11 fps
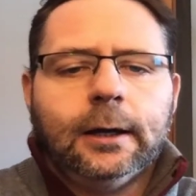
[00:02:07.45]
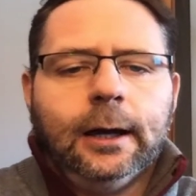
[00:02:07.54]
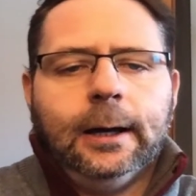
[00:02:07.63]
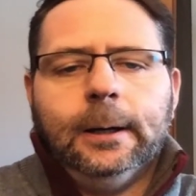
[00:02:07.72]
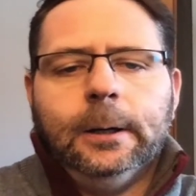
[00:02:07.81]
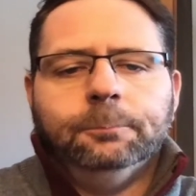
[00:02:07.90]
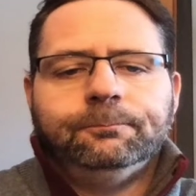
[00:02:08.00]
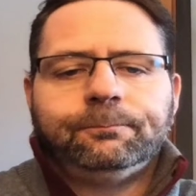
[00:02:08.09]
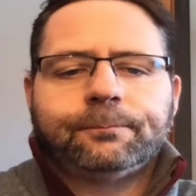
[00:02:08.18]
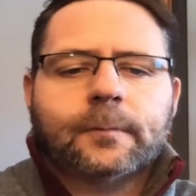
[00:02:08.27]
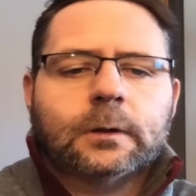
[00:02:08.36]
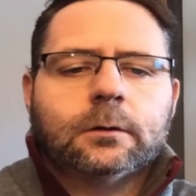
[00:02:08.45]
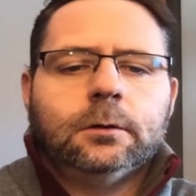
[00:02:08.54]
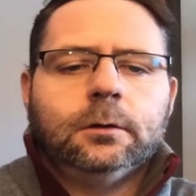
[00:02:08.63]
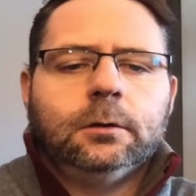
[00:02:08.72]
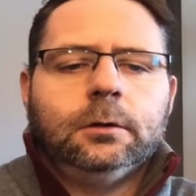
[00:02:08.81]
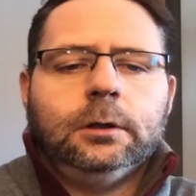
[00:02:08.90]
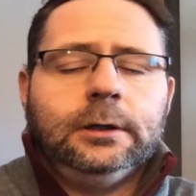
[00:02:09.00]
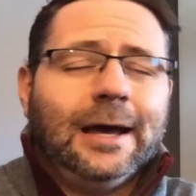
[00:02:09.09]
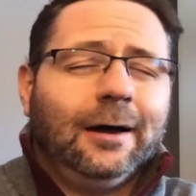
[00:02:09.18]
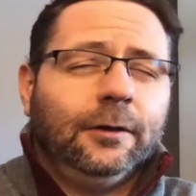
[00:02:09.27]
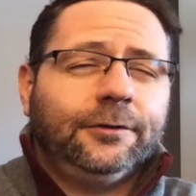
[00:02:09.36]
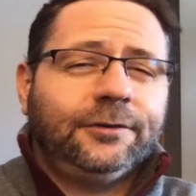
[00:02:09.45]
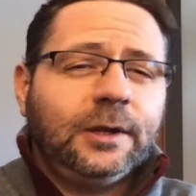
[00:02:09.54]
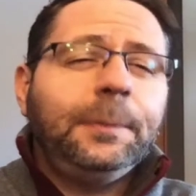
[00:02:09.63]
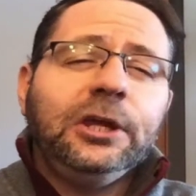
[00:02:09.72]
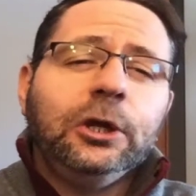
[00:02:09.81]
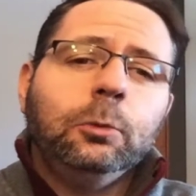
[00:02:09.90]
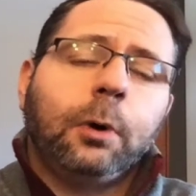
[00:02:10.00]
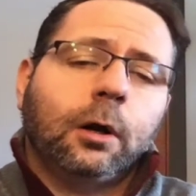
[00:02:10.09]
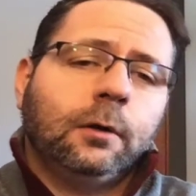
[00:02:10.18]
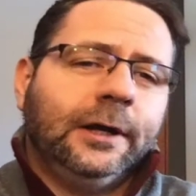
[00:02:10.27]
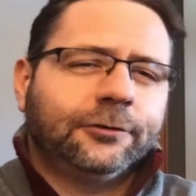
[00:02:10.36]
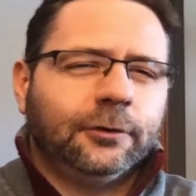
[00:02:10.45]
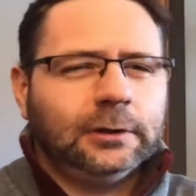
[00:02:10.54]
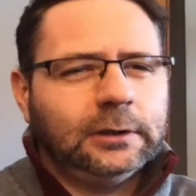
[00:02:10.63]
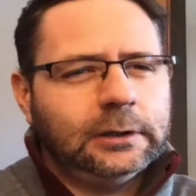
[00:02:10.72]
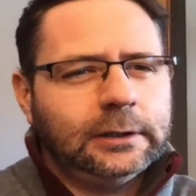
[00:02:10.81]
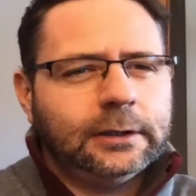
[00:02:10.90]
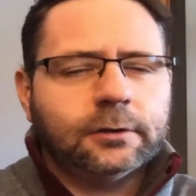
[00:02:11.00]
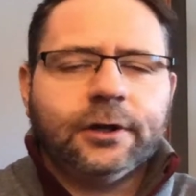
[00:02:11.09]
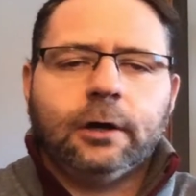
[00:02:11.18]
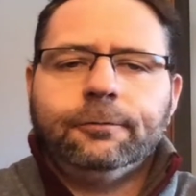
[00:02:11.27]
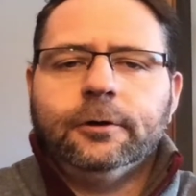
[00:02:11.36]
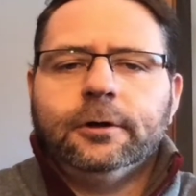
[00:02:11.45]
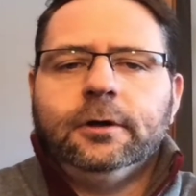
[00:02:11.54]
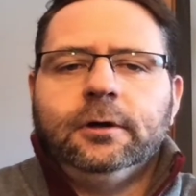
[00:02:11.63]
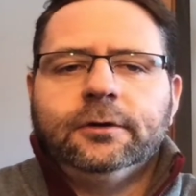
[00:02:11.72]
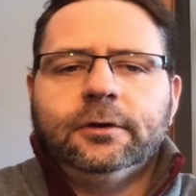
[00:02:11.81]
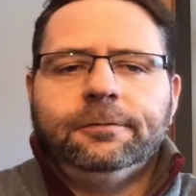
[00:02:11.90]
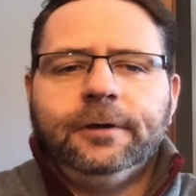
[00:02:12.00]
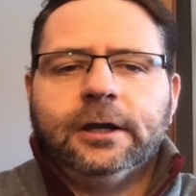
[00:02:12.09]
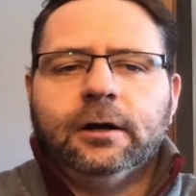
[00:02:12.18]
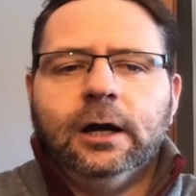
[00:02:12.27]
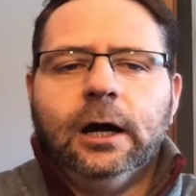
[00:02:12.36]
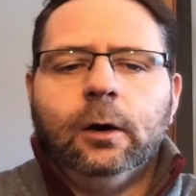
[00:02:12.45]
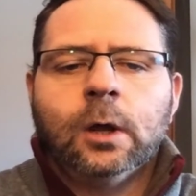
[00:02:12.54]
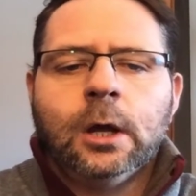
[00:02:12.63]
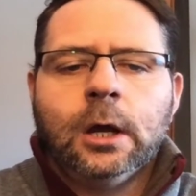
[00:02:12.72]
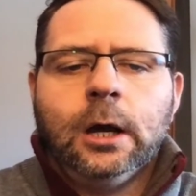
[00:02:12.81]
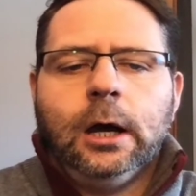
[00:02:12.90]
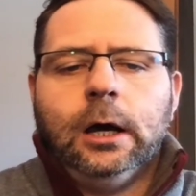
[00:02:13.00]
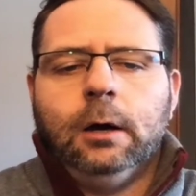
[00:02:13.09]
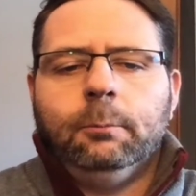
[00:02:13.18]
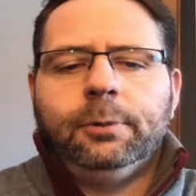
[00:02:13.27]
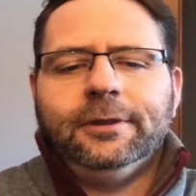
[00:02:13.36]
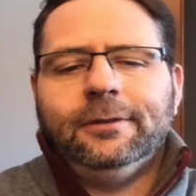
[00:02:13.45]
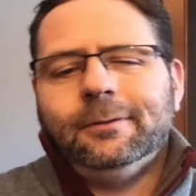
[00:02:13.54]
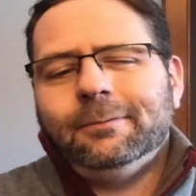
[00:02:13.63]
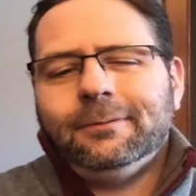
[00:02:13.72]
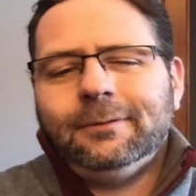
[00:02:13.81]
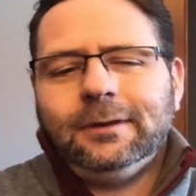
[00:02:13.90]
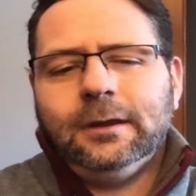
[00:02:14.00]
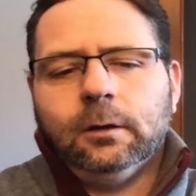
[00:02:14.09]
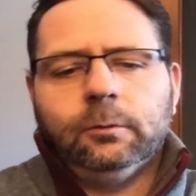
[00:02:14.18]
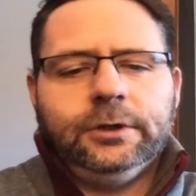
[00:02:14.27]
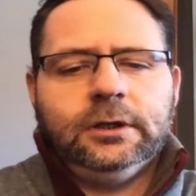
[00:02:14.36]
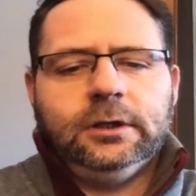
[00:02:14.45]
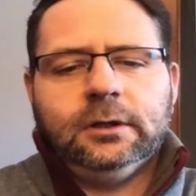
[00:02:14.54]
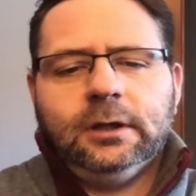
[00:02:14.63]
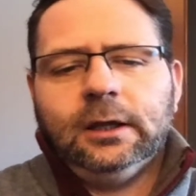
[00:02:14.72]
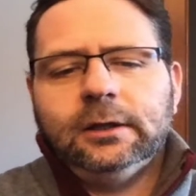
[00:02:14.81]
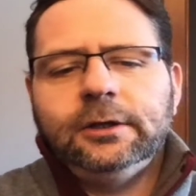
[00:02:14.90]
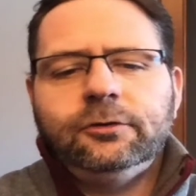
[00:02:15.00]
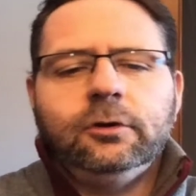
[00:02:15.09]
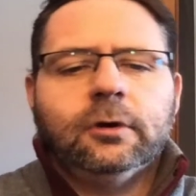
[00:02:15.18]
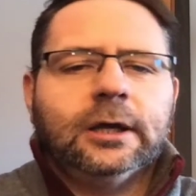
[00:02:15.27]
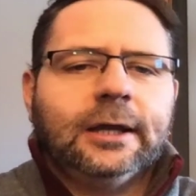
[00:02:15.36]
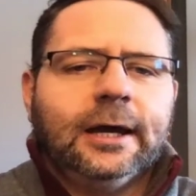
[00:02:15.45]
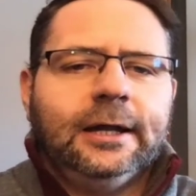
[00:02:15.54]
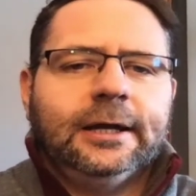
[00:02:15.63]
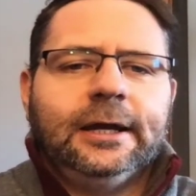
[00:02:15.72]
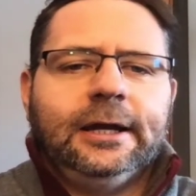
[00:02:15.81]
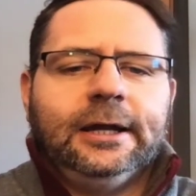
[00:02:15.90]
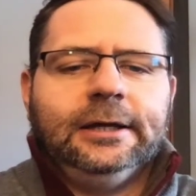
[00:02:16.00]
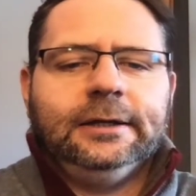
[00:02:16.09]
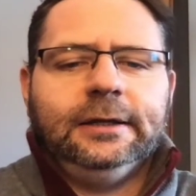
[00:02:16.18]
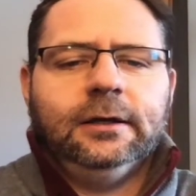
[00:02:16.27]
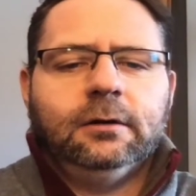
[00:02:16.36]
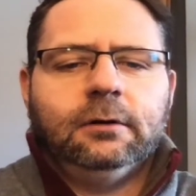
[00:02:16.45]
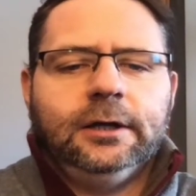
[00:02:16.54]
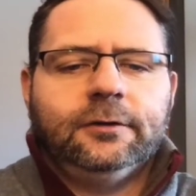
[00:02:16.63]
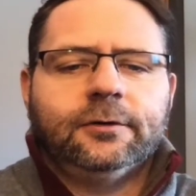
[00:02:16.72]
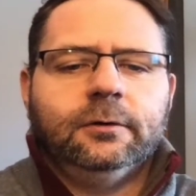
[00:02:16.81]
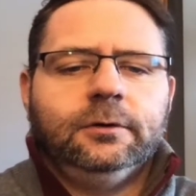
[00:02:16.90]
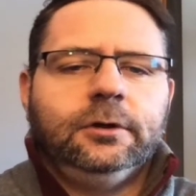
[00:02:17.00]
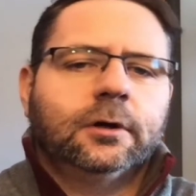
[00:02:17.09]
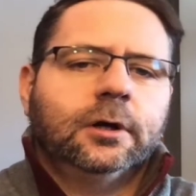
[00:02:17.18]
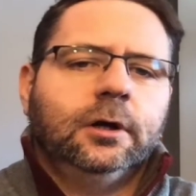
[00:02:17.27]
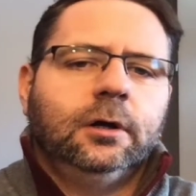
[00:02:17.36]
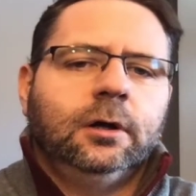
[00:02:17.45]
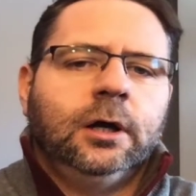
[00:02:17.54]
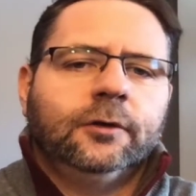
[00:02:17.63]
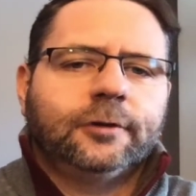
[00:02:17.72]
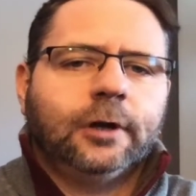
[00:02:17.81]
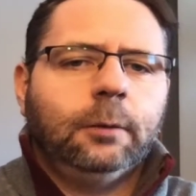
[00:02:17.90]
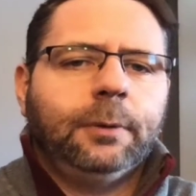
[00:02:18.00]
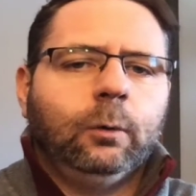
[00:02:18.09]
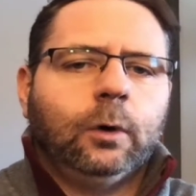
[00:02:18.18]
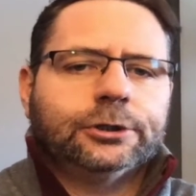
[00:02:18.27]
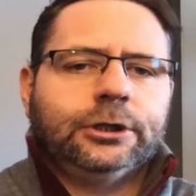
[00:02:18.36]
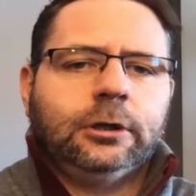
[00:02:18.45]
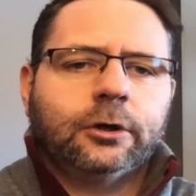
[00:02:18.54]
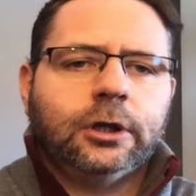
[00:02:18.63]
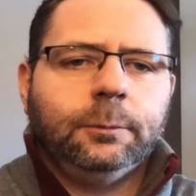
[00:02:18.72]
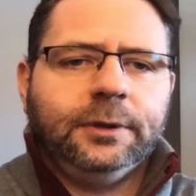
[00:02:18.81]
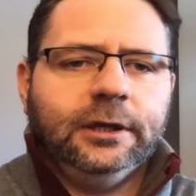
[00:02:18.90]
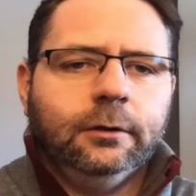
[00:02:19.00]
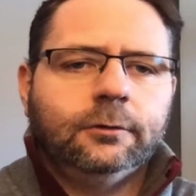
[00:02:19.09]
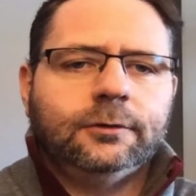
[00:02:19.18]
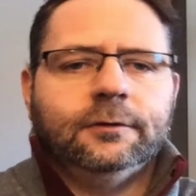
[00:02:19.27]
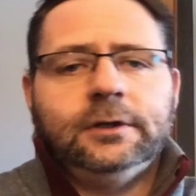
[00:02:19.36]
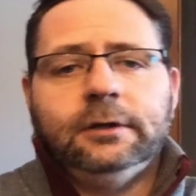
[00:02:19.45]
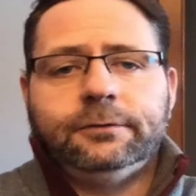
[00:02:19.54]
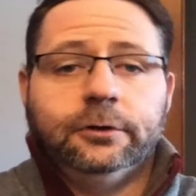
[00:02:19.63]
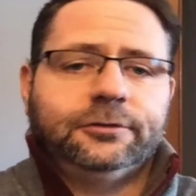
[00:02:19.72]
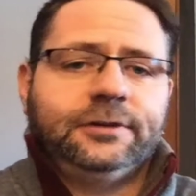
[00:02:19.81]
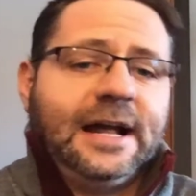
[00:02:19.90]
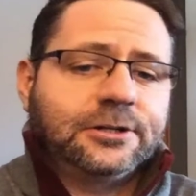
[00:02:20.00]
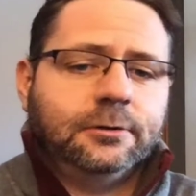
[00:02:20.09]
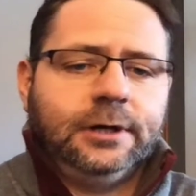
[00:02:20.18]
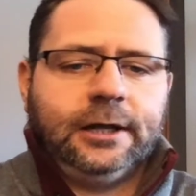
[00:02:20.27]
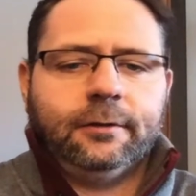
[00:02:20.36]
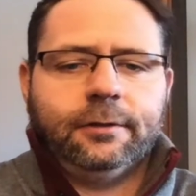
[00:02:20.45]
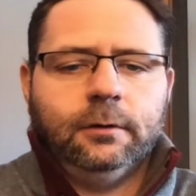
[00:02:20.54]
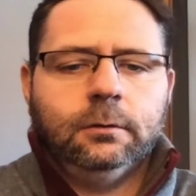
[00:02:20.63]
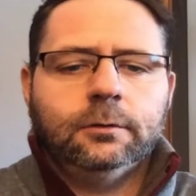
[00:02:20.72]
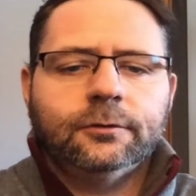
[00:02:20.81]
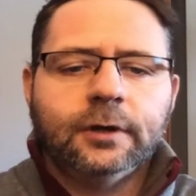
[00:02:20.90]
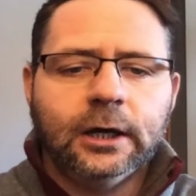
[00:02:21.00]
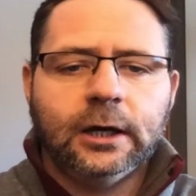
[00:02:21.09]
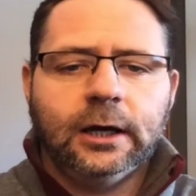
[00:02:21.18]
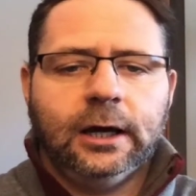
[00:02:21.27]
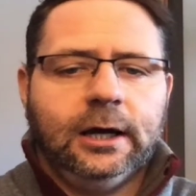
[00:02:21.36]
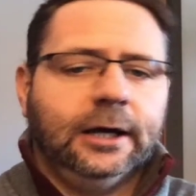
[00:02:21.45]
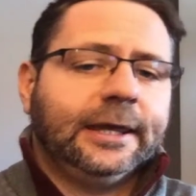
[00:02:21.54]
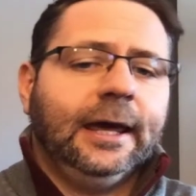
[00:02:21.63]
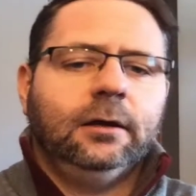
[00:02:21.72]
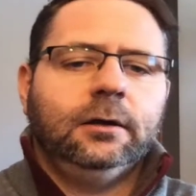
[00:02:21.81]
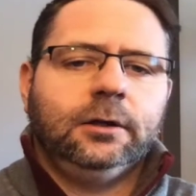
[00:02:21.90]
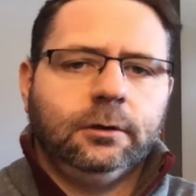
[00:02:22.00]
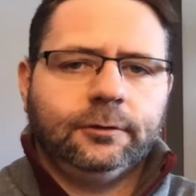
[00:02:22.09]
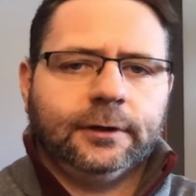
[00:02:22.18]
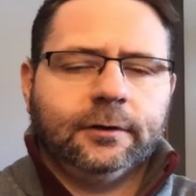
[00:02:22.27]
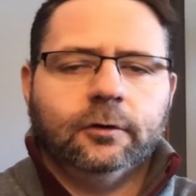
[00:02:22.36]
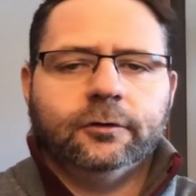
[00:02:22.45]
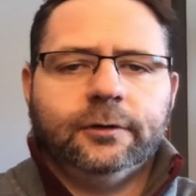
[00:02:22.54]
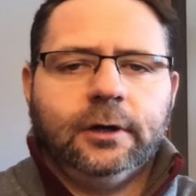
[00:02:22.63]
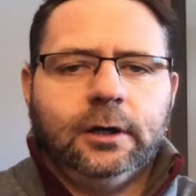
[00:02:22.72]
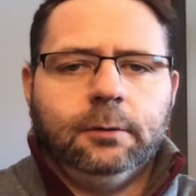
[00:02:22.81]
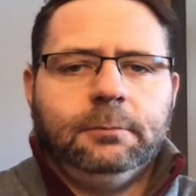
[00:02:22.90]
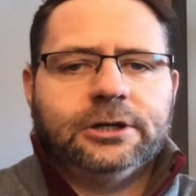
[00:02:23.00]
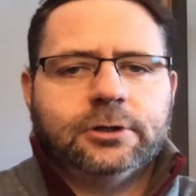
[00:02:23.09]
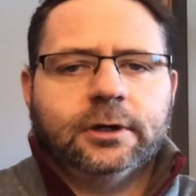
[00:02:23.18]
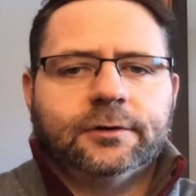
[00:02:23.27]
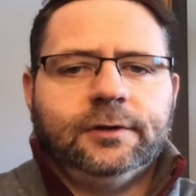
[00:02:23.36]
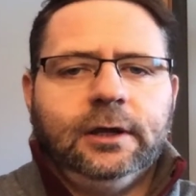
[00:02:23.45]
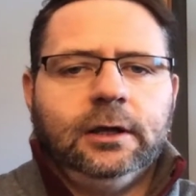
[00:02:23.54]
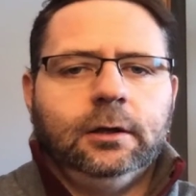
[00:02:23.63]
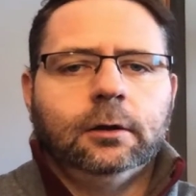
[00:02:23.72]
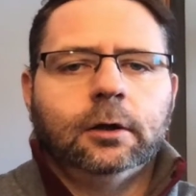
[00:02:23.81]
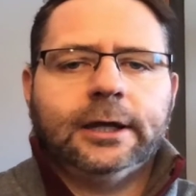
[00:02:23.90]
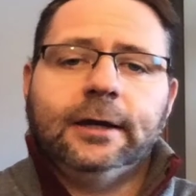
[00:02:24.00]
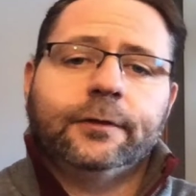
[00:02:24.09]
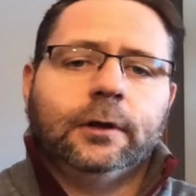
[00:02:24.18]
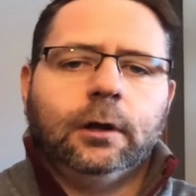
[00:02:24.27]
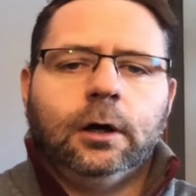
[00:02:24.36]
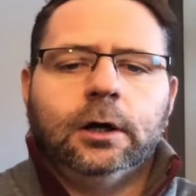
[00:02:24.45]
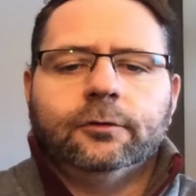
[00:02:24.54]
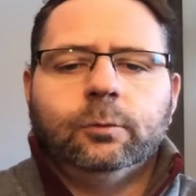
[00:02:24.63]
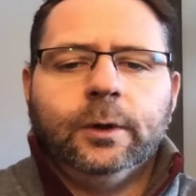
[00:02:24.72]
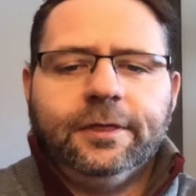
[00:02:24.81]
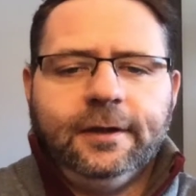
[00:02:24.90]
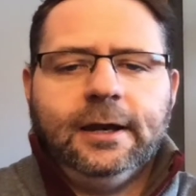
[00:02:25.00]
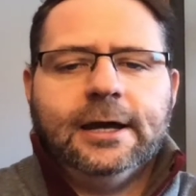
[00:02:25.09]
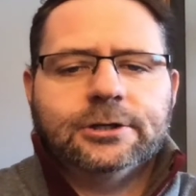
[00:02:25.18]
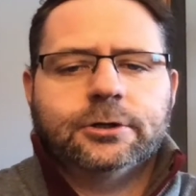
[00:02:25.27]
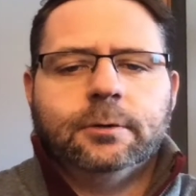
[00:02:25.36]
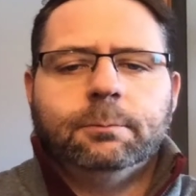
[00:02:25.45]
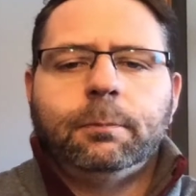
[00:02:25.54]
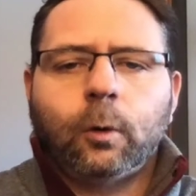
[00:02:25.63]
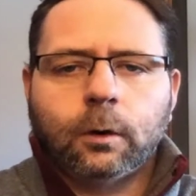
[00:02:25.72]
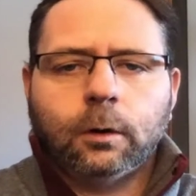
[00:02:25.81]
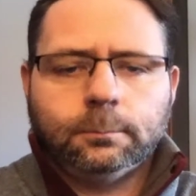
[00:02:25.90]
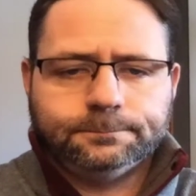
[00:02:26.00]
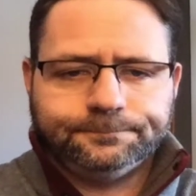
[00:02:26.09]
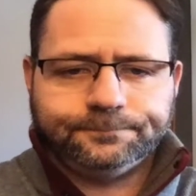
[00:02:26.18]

Now the CPU bottlenecks are a little tougher to figure out. But you know, at least you can kind of get an idea, right? So you're going to start by watching your QPUs and see if you're saturating those. Again, using those metrics and looking at the logs within Azure Portal.